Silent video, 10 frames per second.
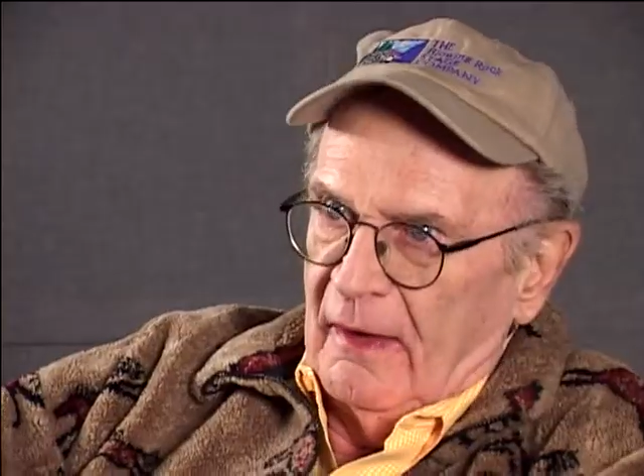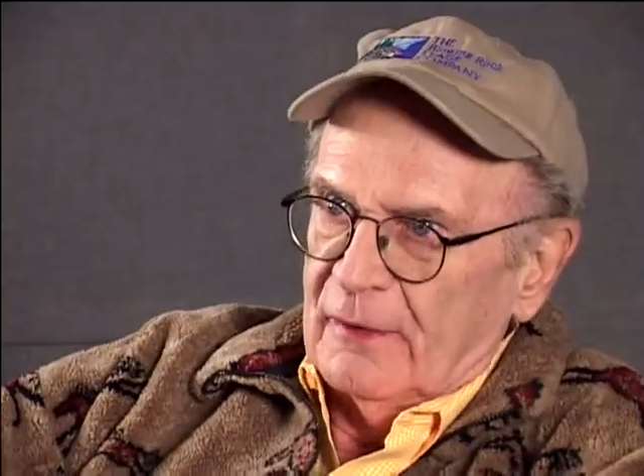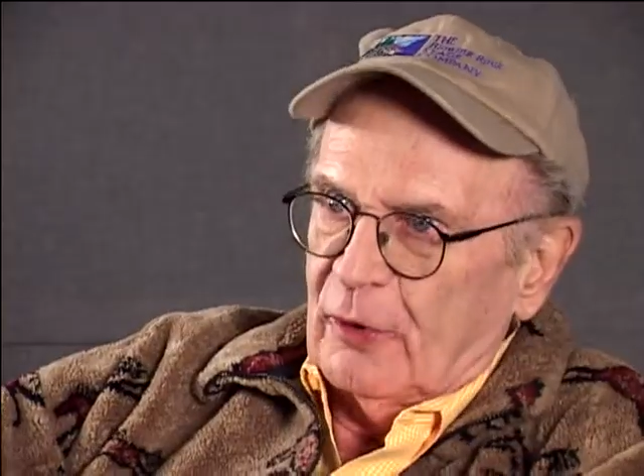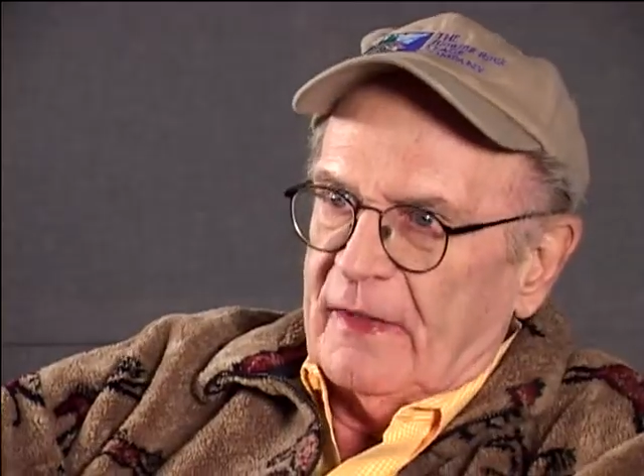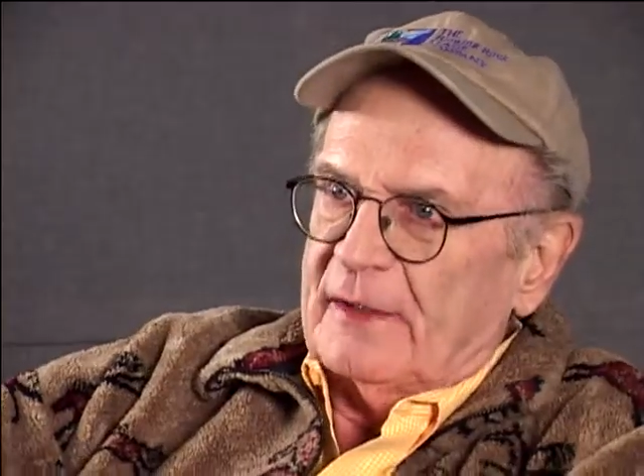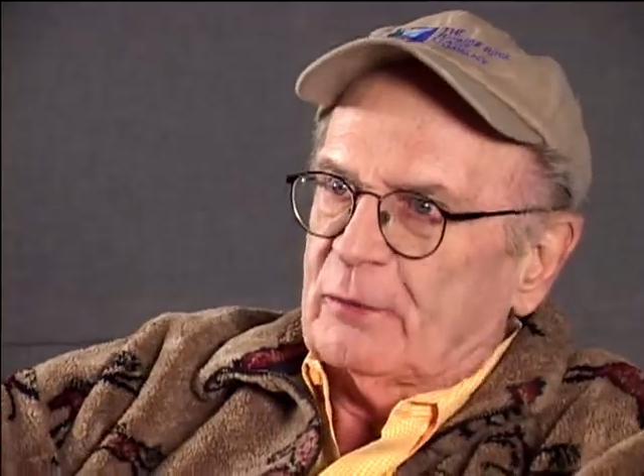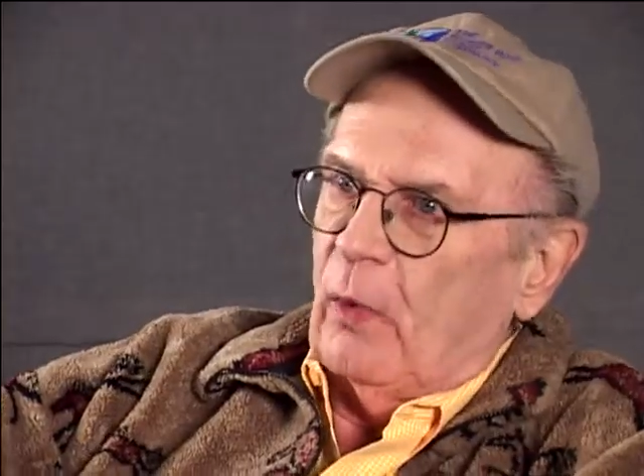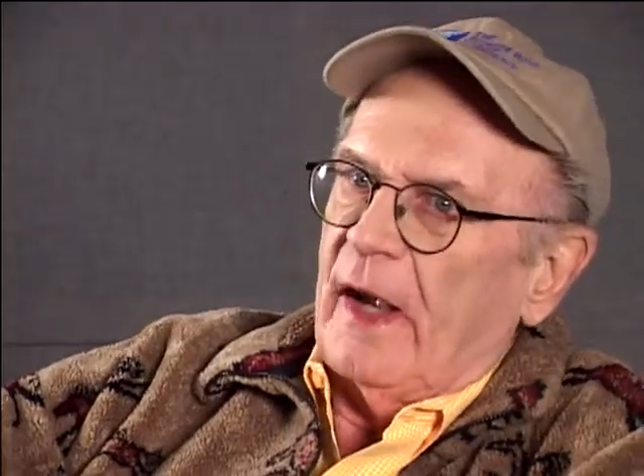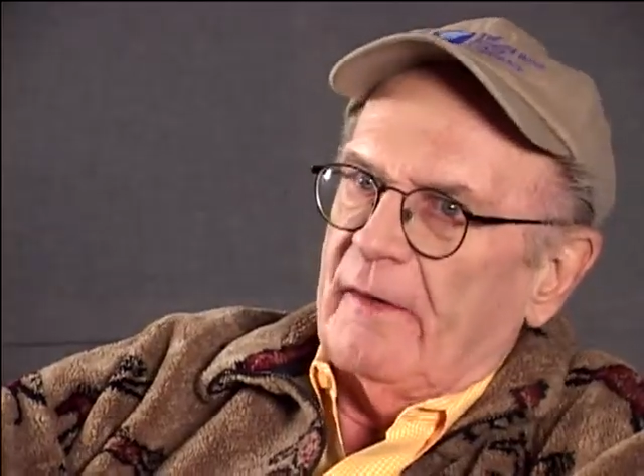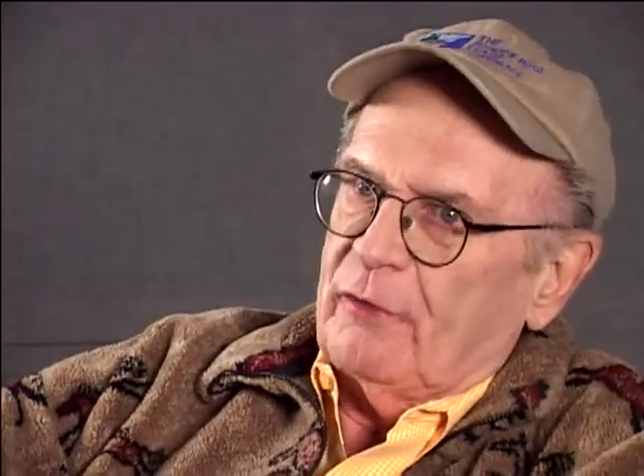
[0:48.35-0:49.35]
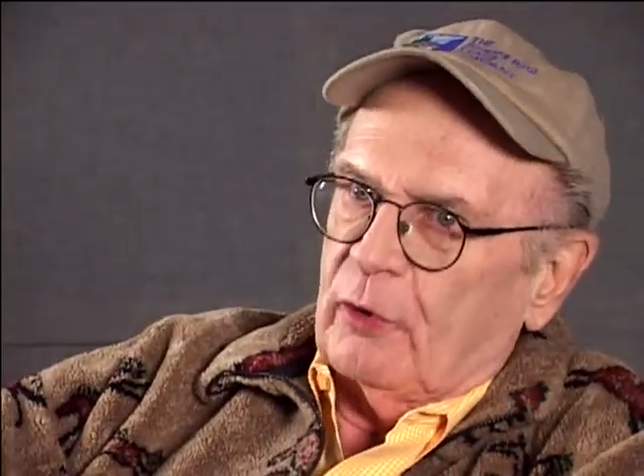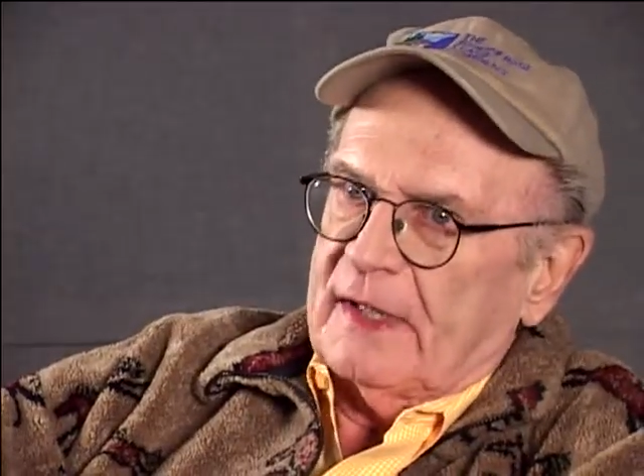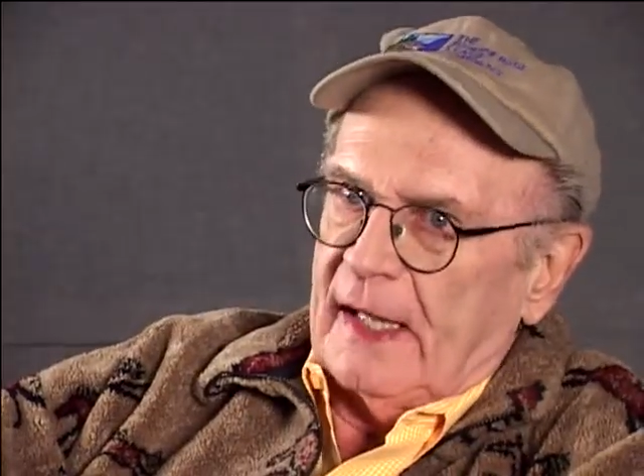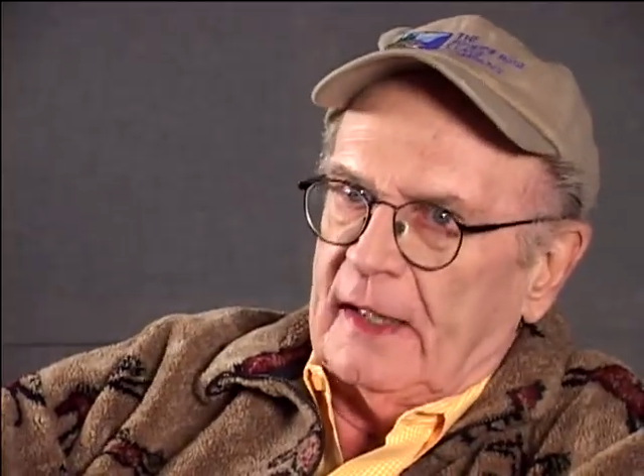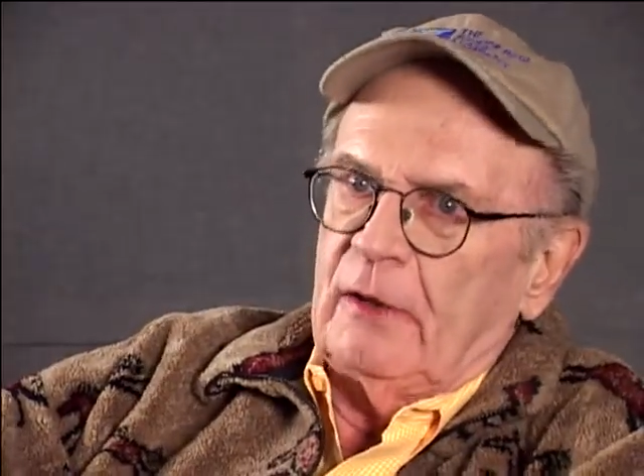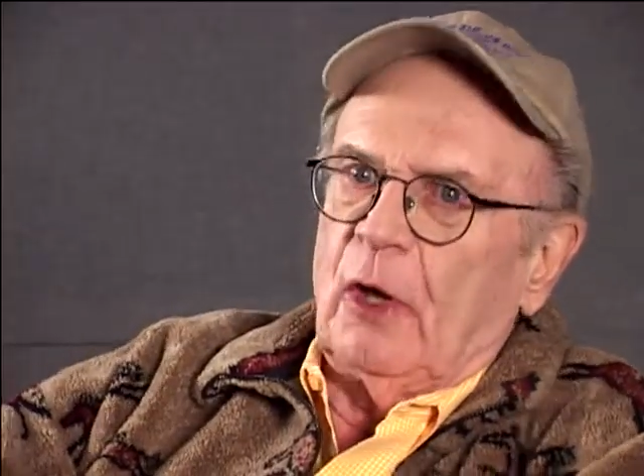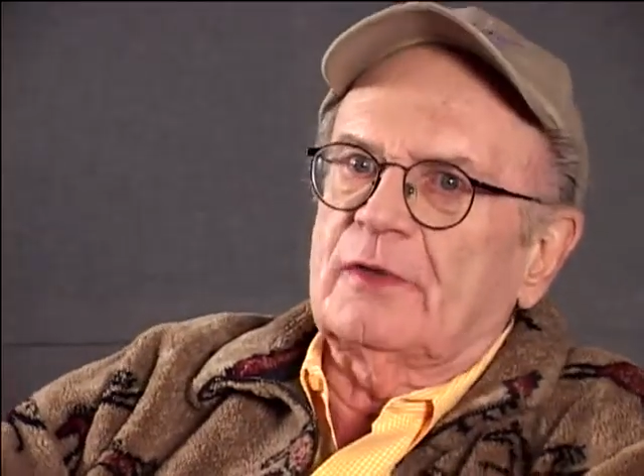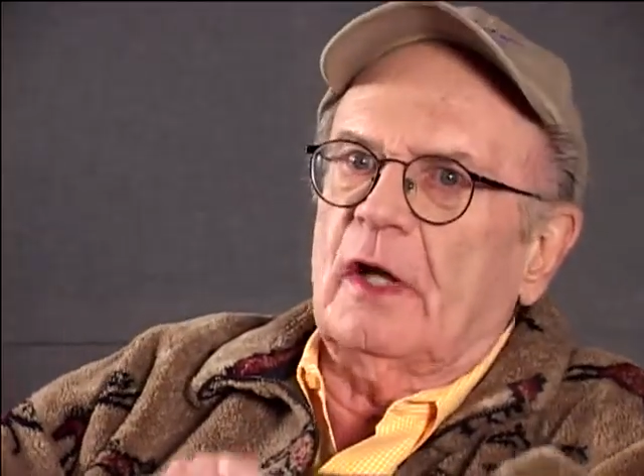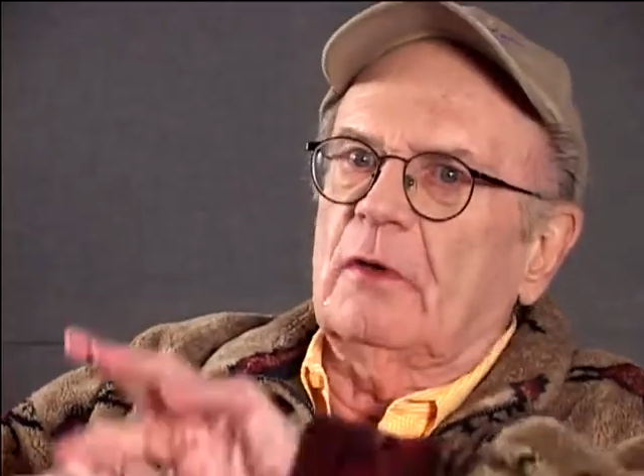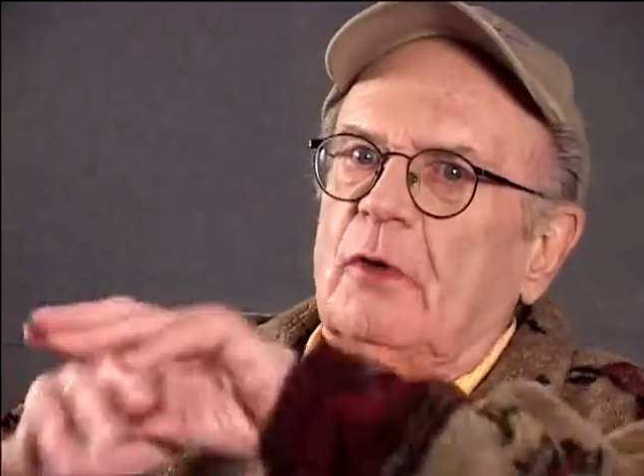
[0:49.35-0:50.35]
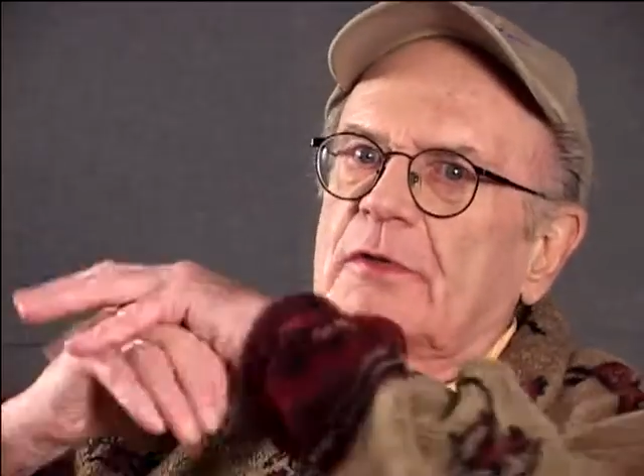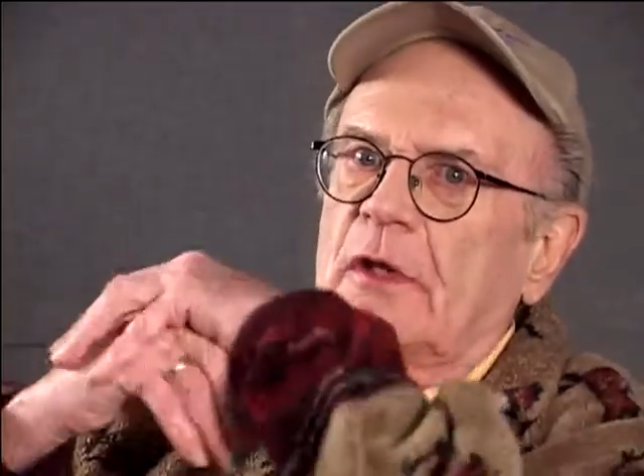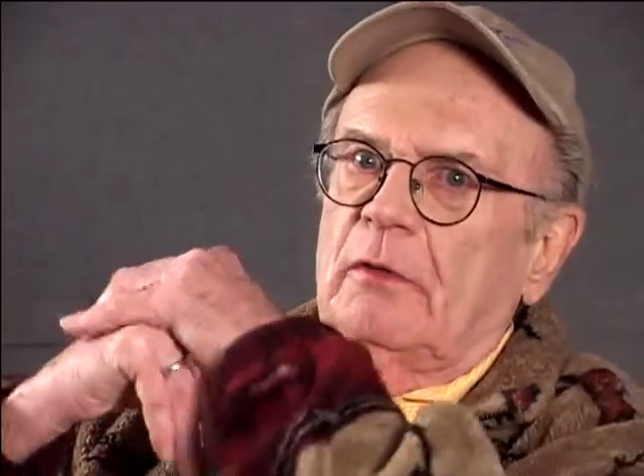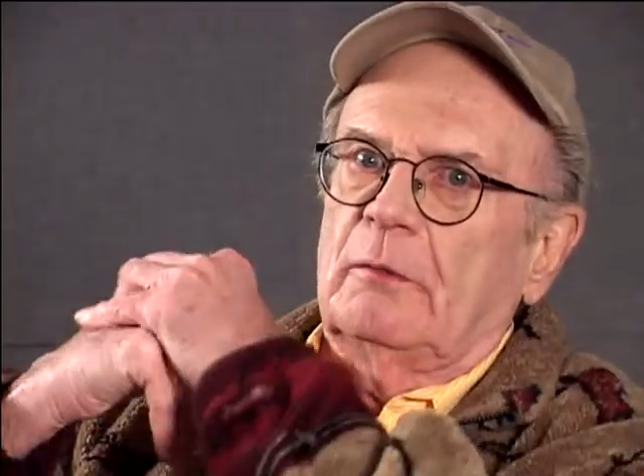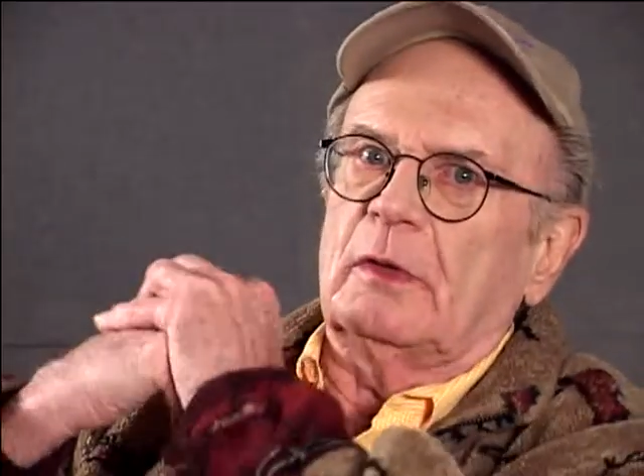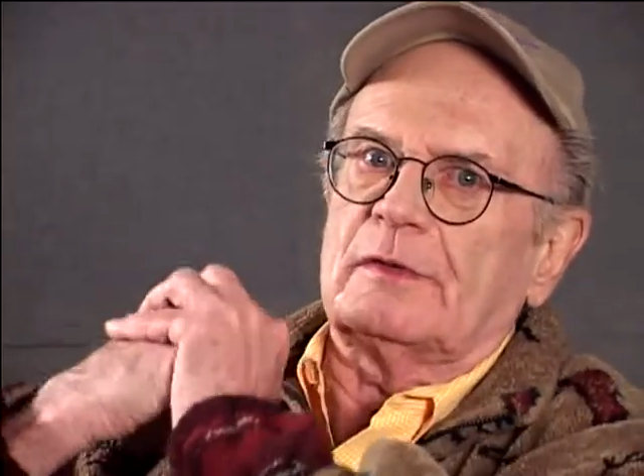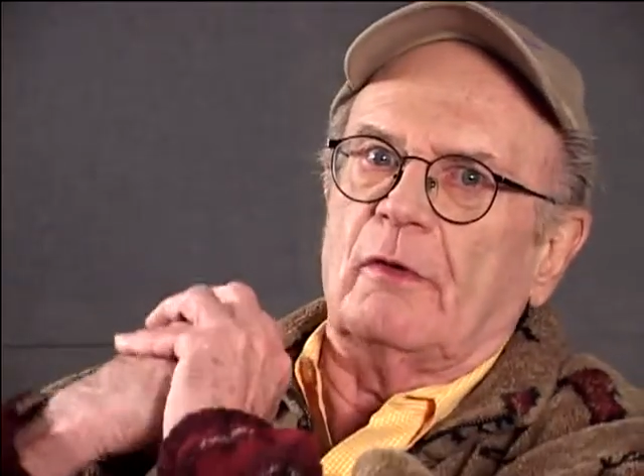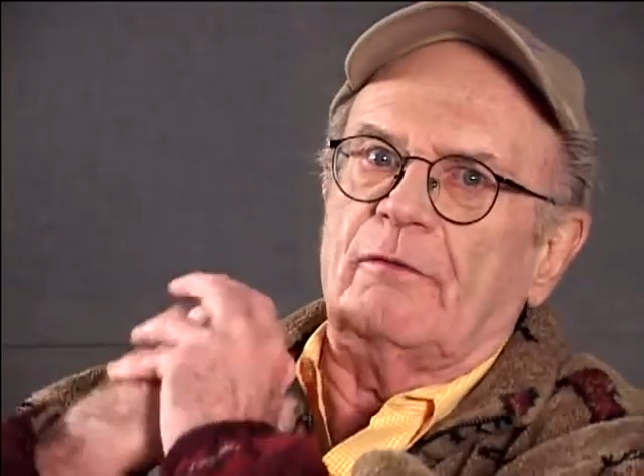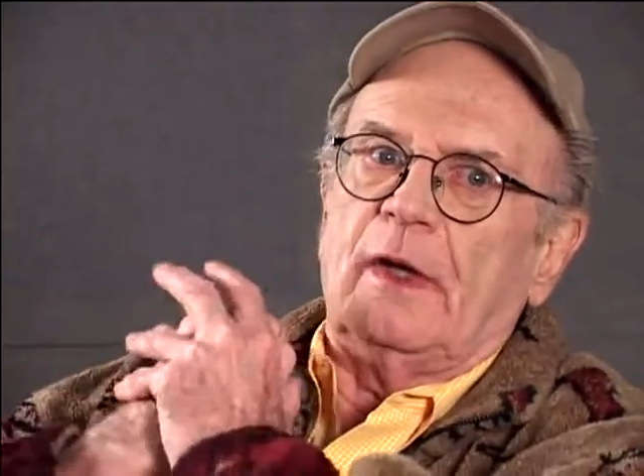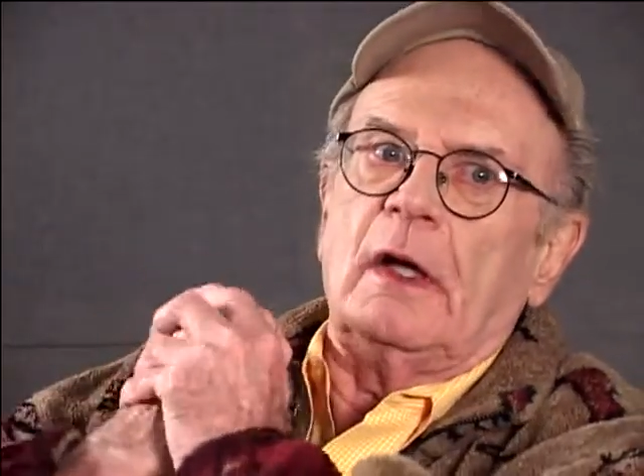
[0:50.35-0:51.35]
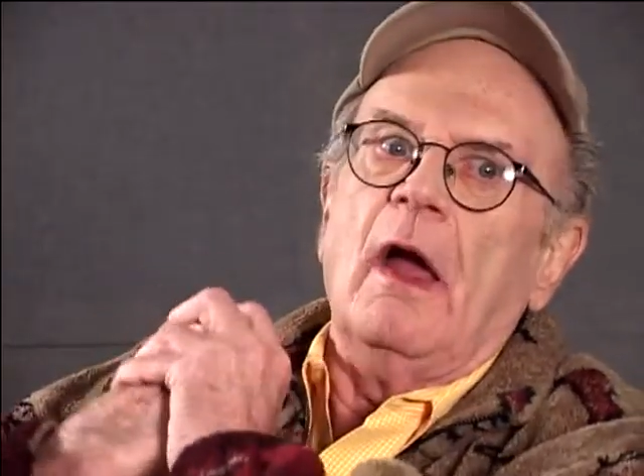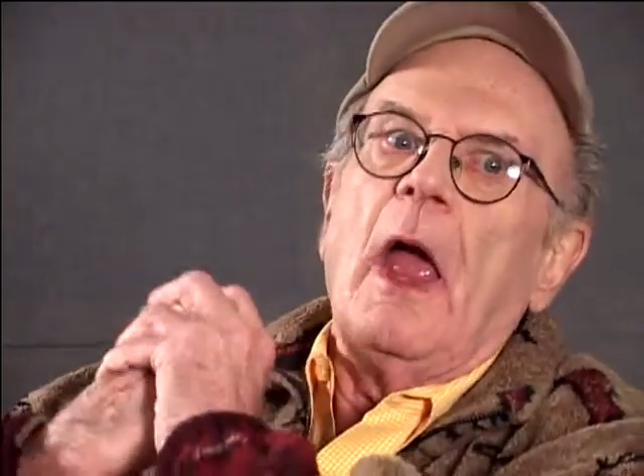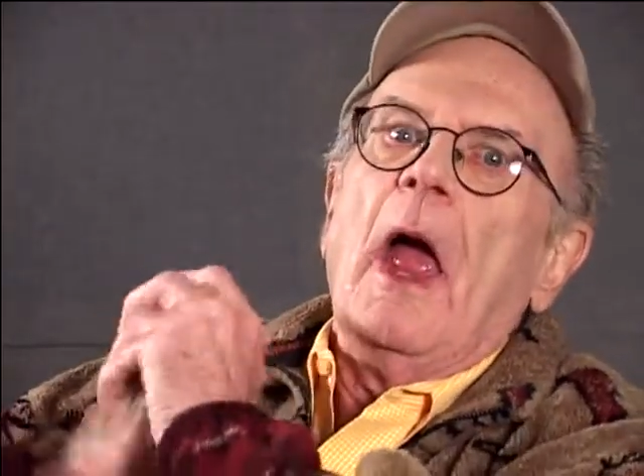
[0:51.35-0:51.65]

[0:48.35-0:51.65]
So that's why, if you're taking notes, I'll go slowly with Sophia.